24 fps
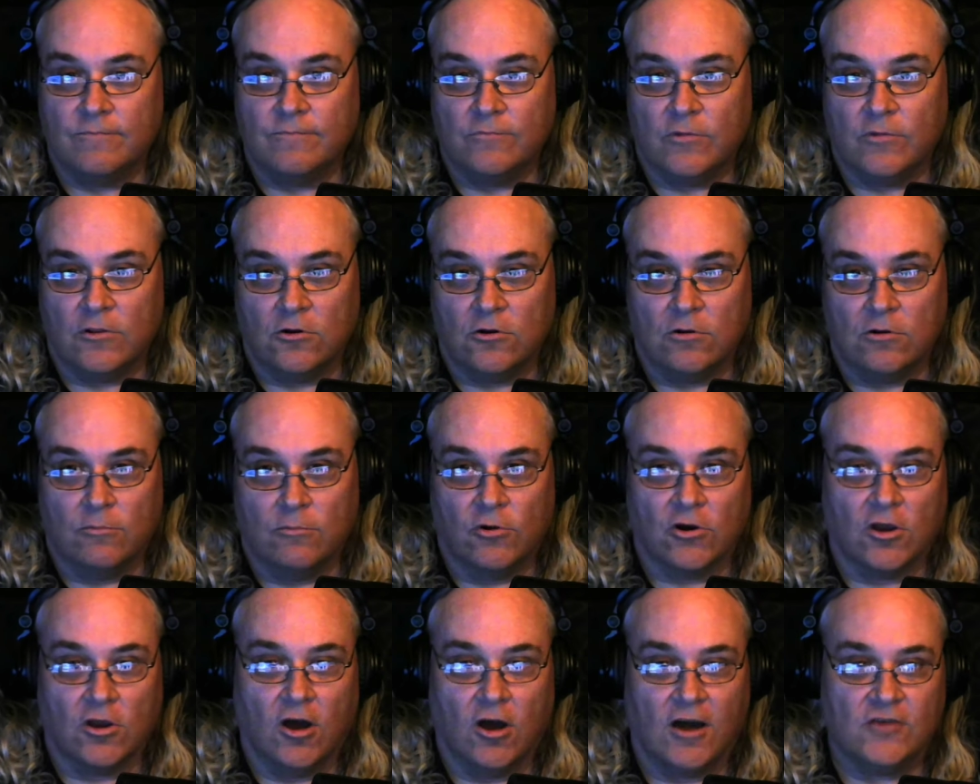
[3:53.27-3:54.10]
With a little
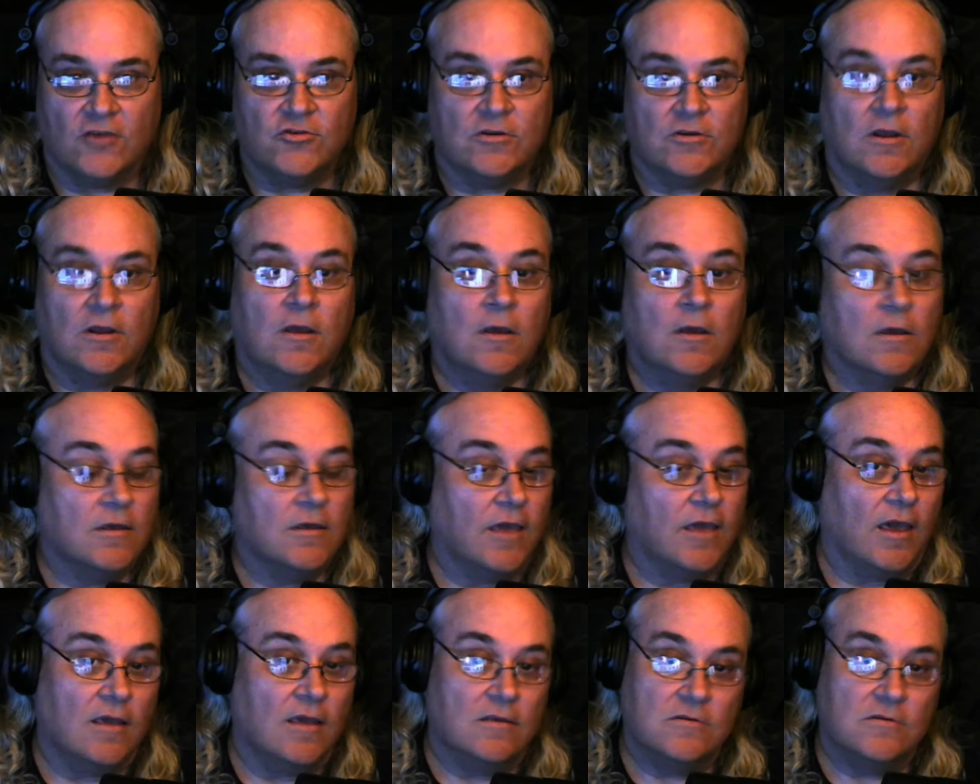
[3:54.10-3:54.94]
more caution.
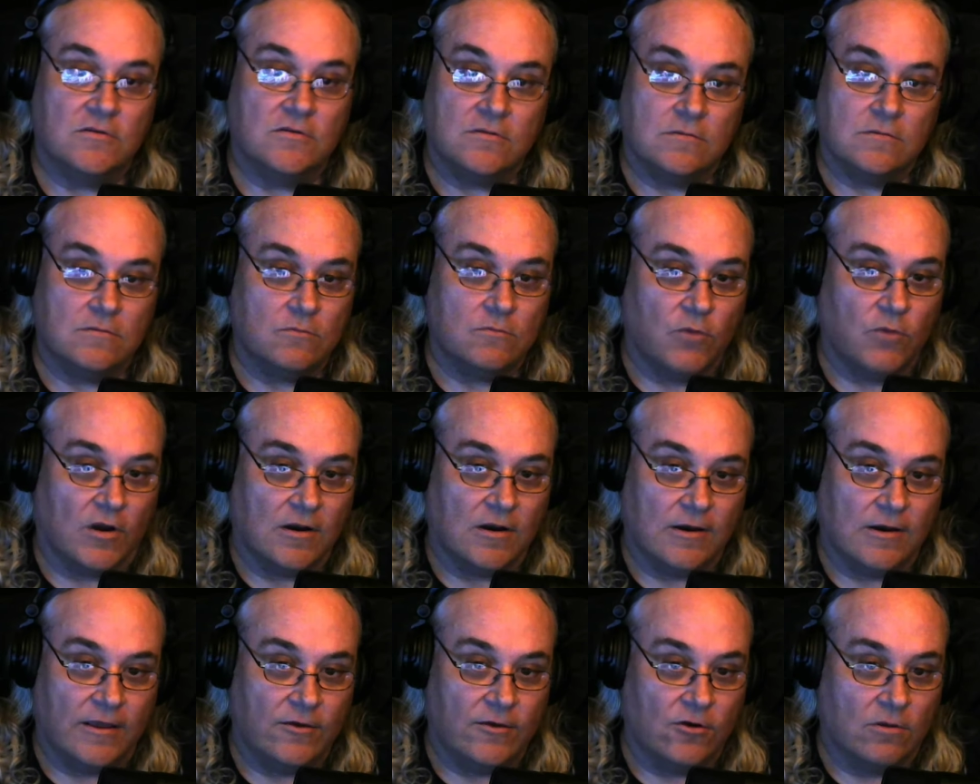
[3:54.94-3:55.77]
Okay, just wanted to
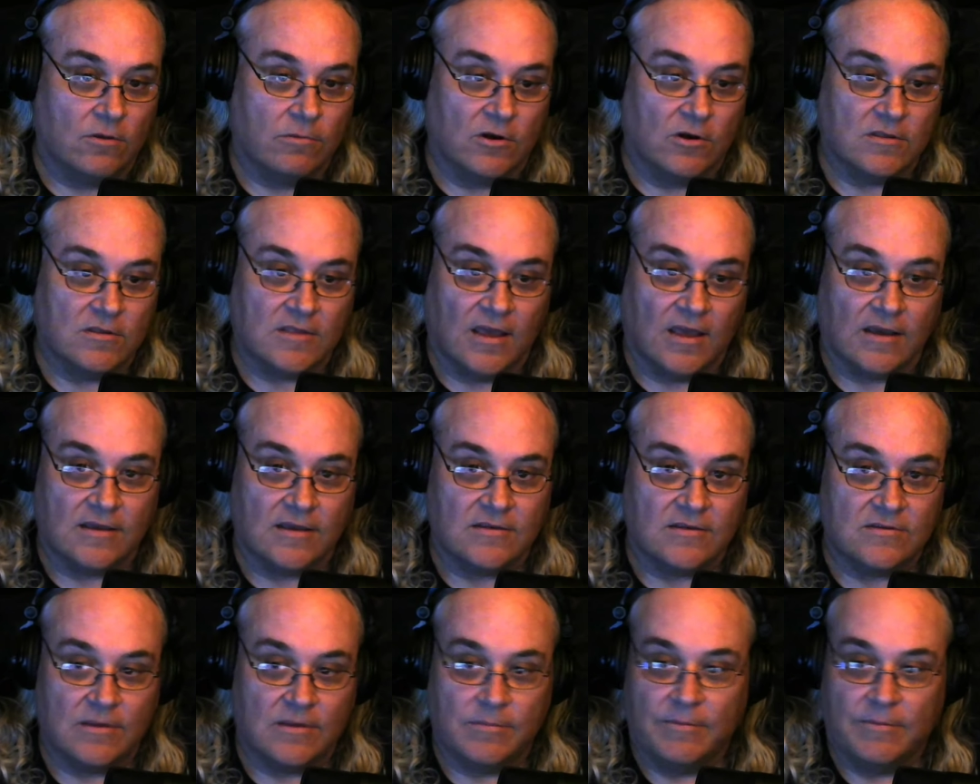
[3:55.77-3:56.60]
let you know about that
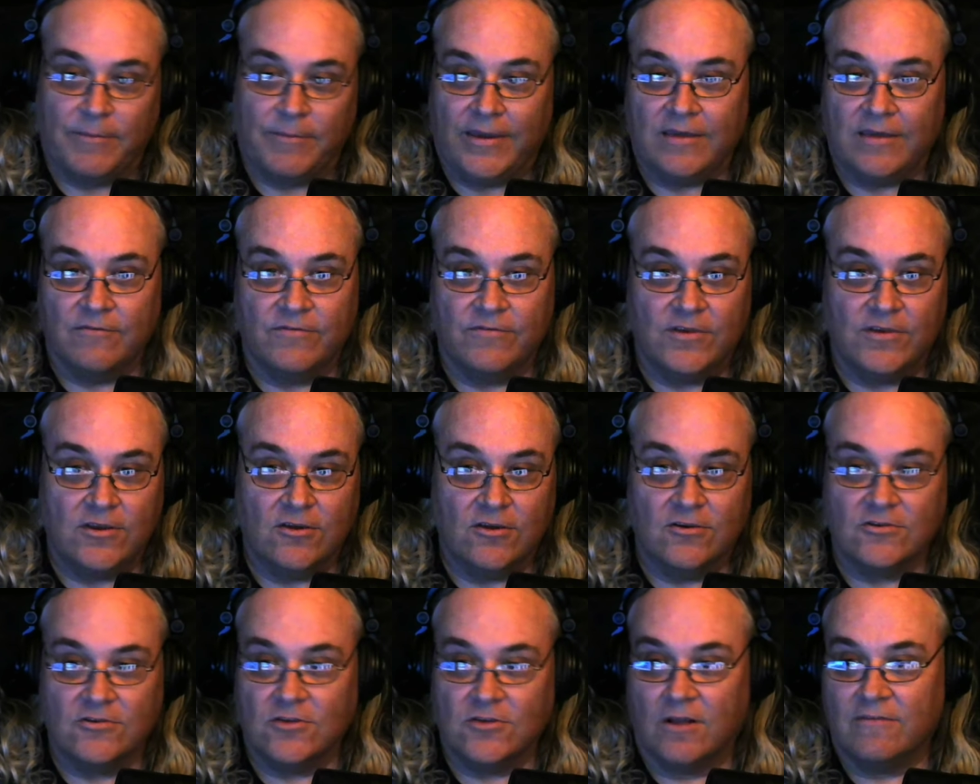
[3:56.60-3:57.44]
because I've been making
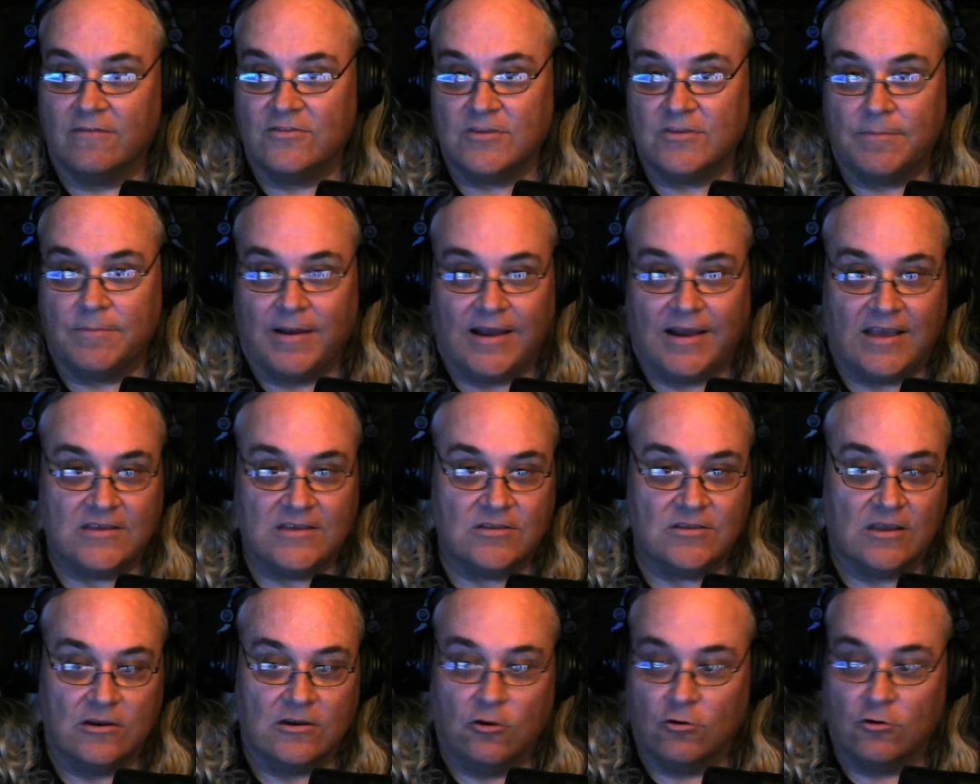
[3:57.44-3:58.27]
videos. All of a sudden, my last
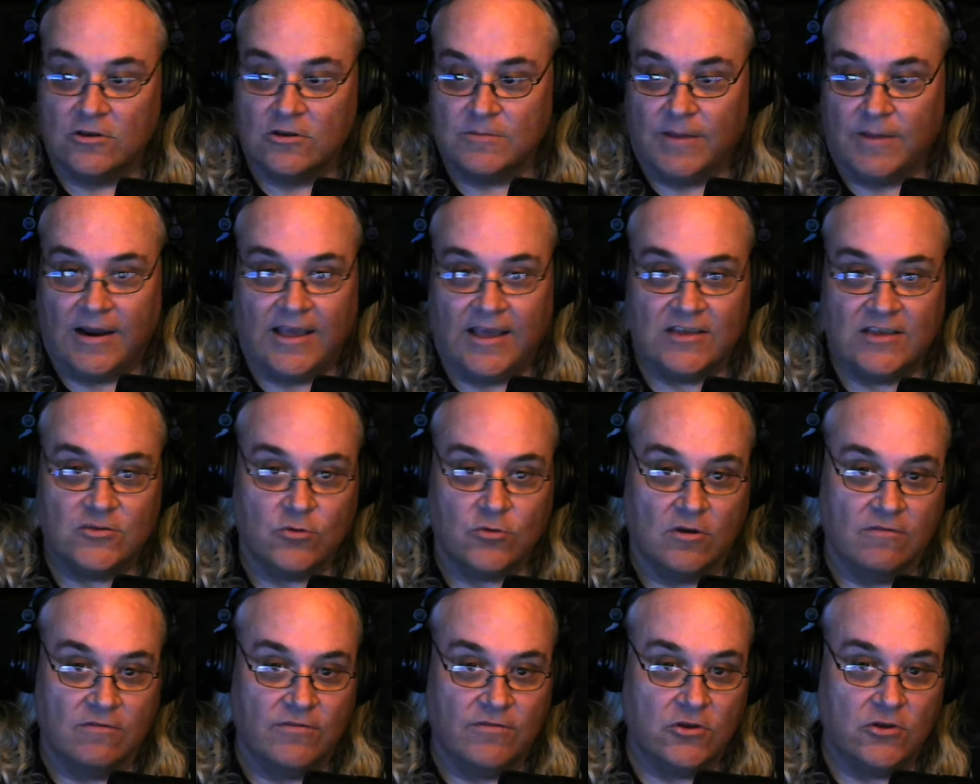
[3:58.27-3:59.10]
I noticed my last
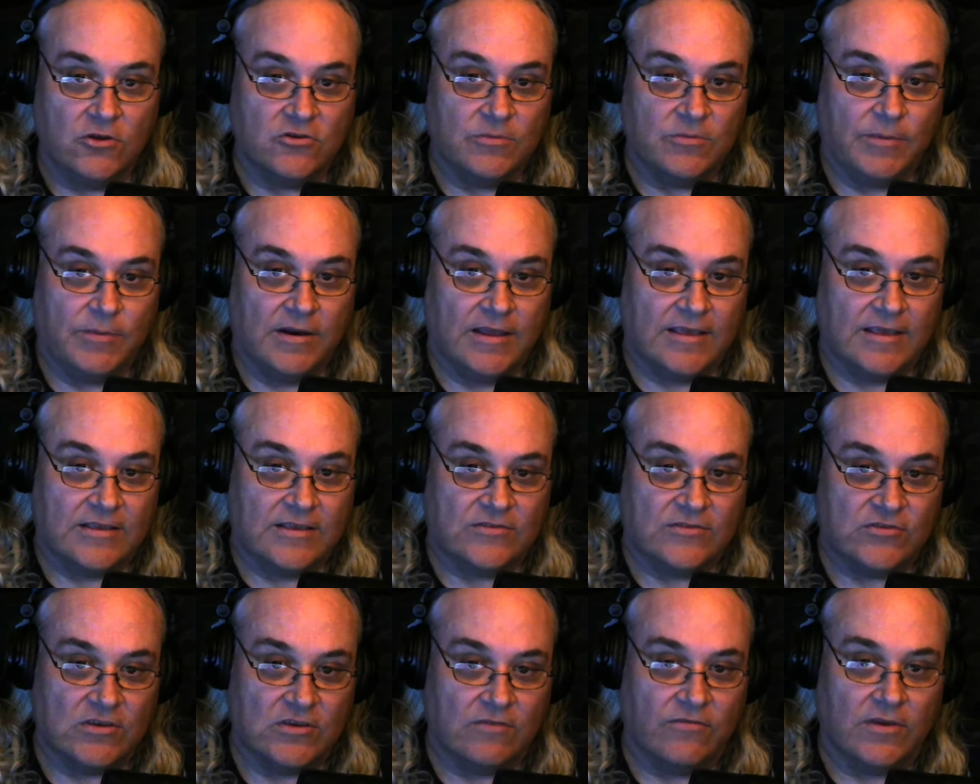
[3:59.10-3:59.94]
twelve videos have been link and
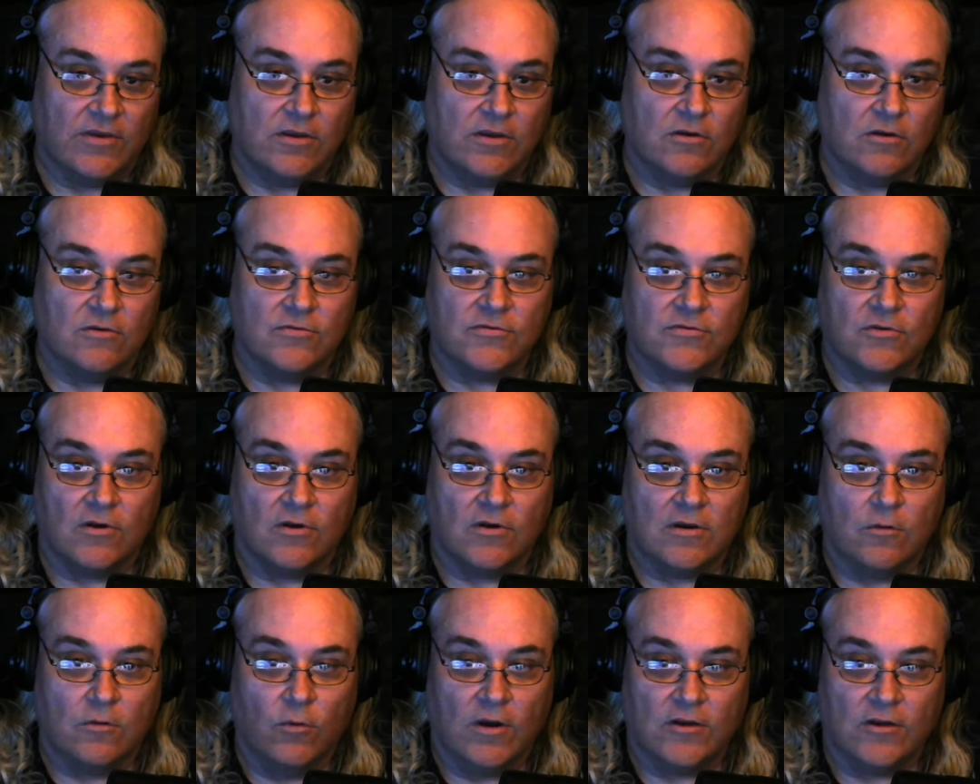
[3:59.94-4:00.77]
sync videos, so I
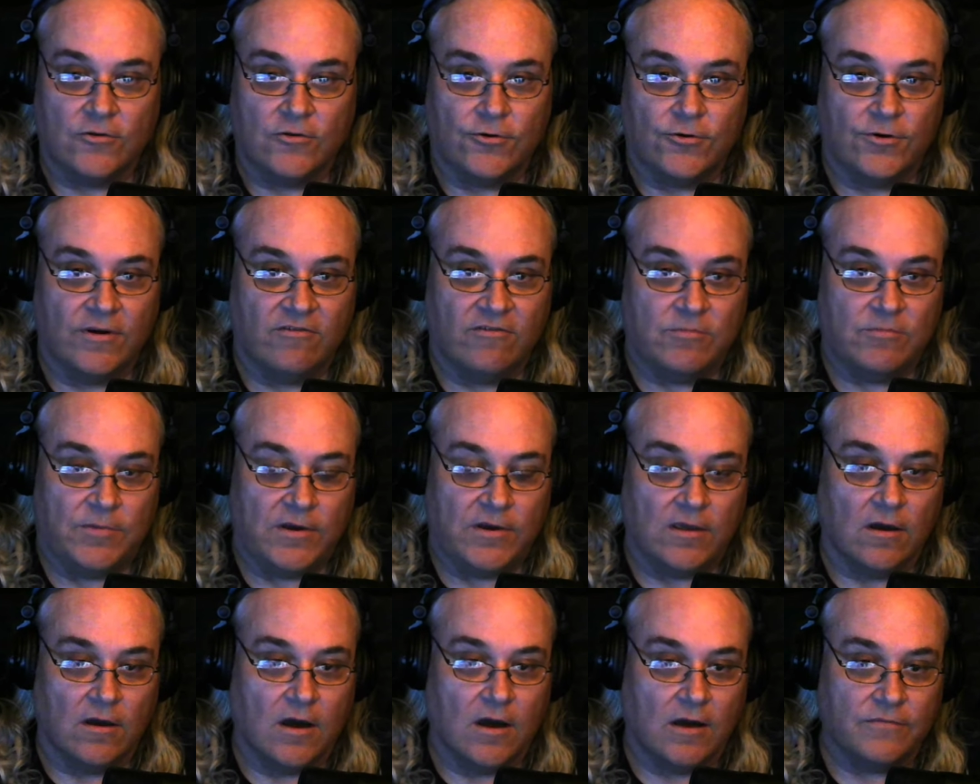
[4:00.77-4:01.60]
don't want to turn
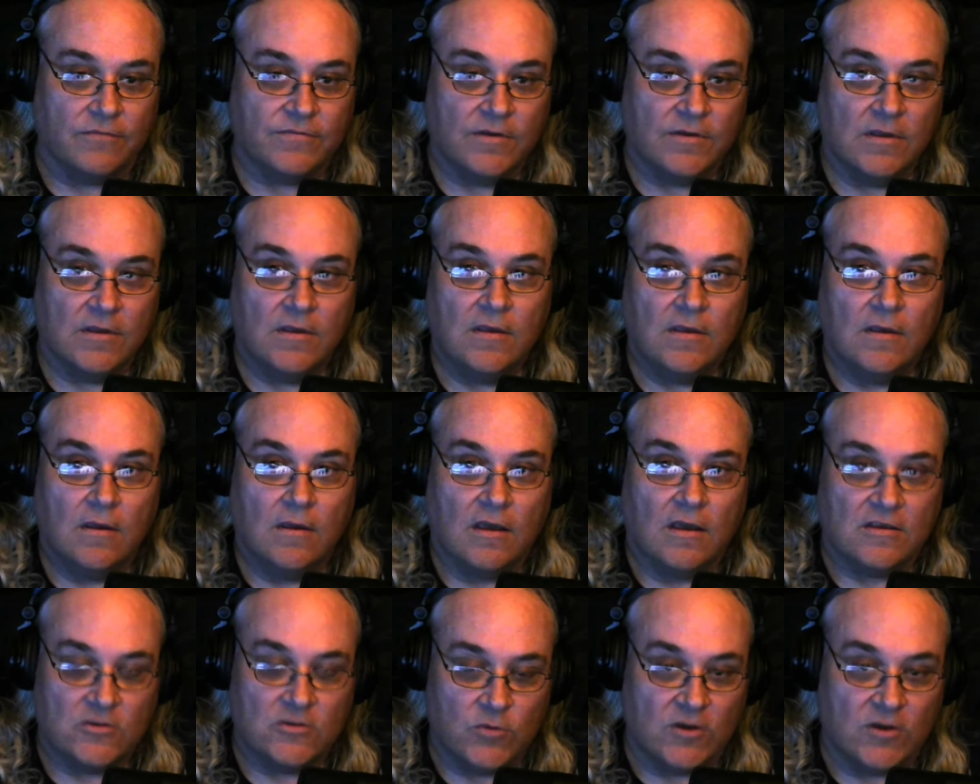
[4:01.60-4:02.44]
everybody off.
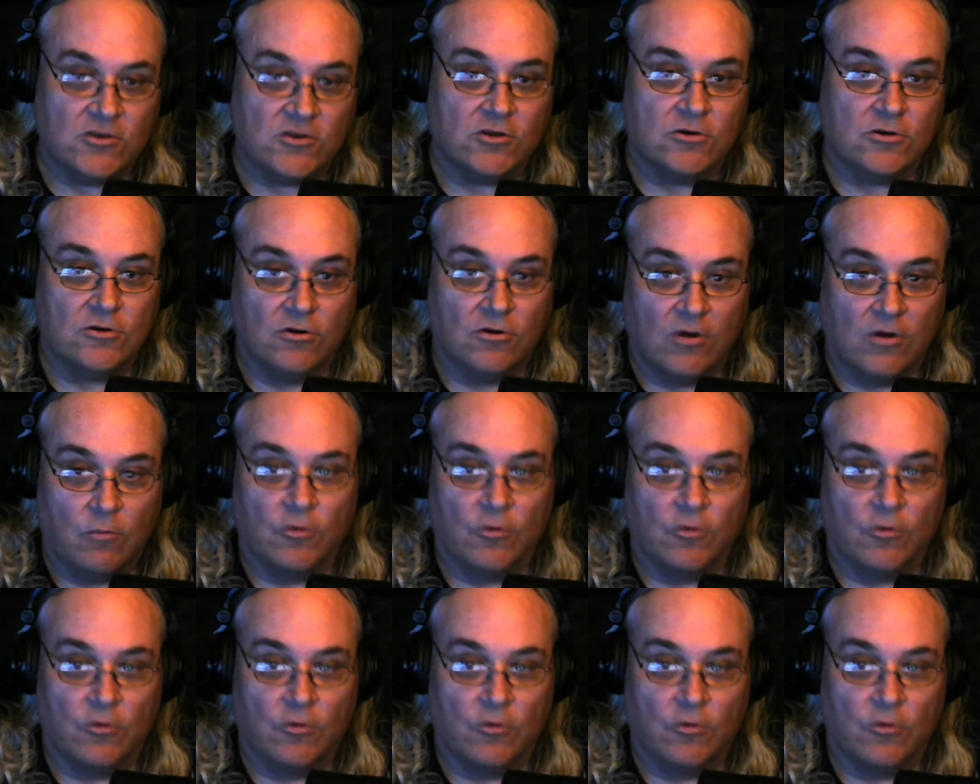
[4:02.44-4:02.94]
Just want you to know I'm